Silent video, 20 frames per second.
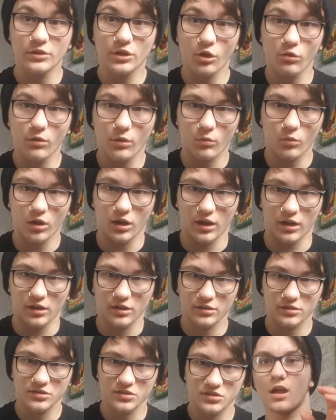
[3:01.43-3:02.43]
we know it
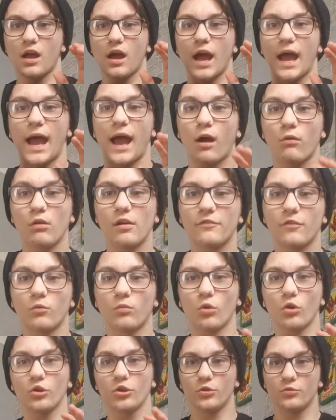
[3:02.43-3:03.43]
works. However,
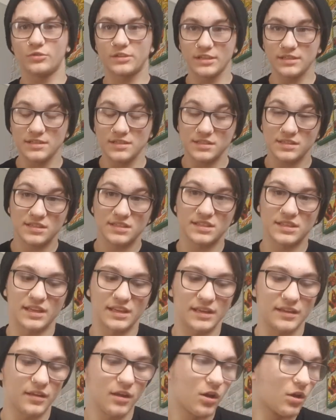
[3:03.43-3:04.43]
what you didn't
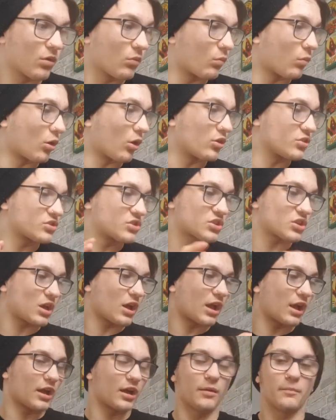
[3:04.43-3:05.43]
see was
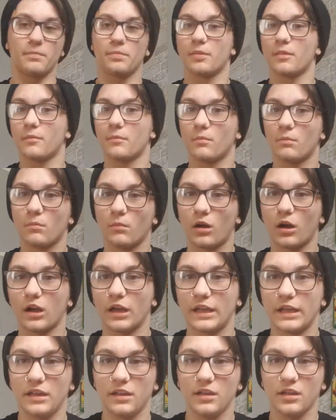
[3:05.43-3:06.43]

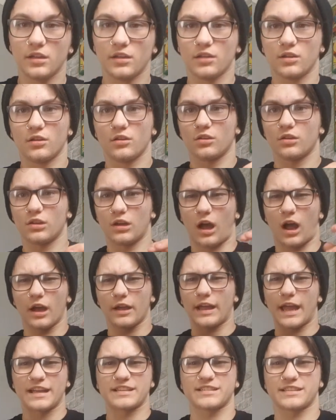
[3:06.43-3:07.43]
my, I
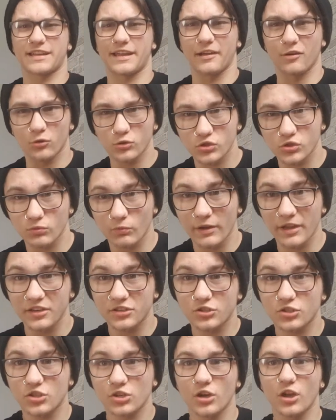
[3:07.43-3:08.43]
guess, kill
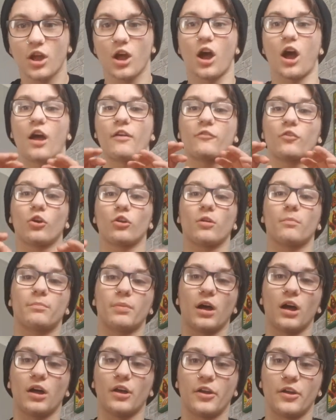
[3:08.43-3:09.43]
switch. I've got a
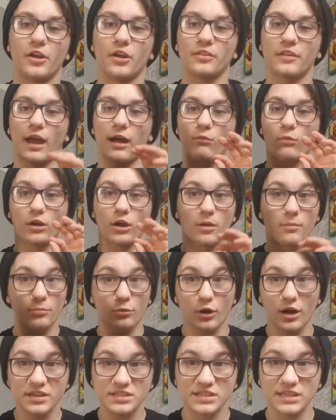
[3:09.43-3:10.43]
button that when I
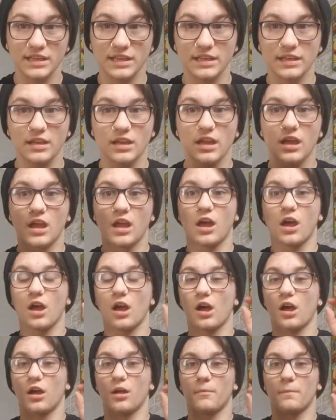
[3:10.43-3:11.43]
press it,
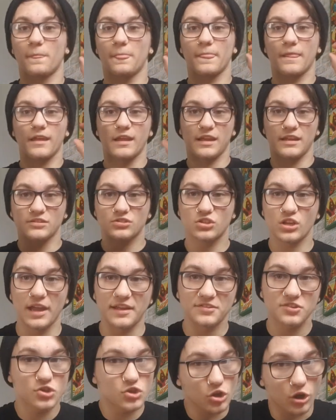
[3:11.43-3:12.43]

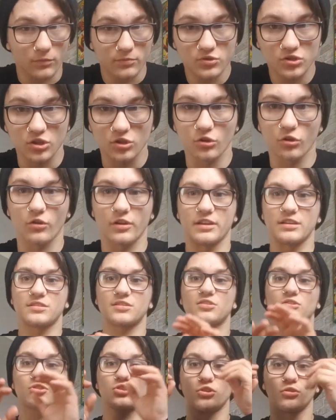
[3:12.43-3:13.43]
it stops the
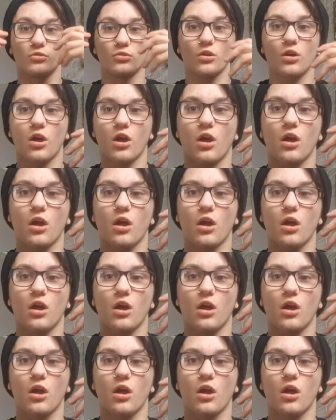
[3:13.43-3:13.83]
noise to